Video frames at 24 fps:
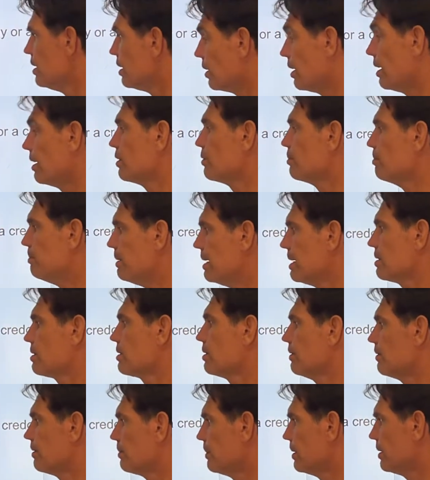How do you best
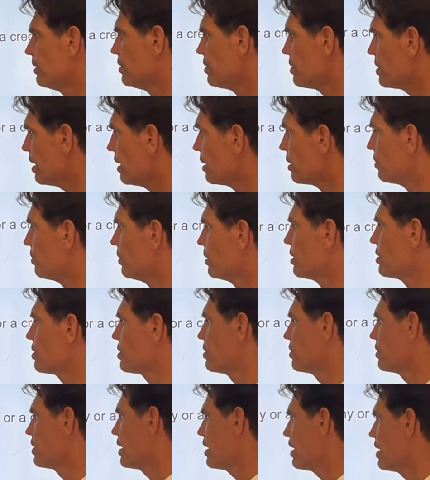learn from others? How do you want to show
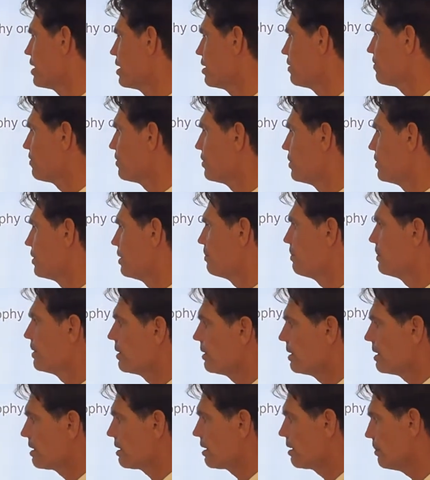care for the
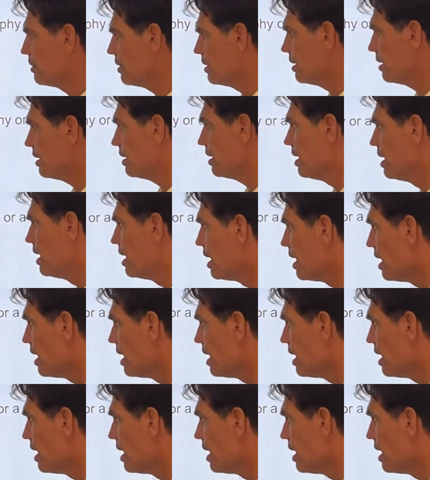PRS community?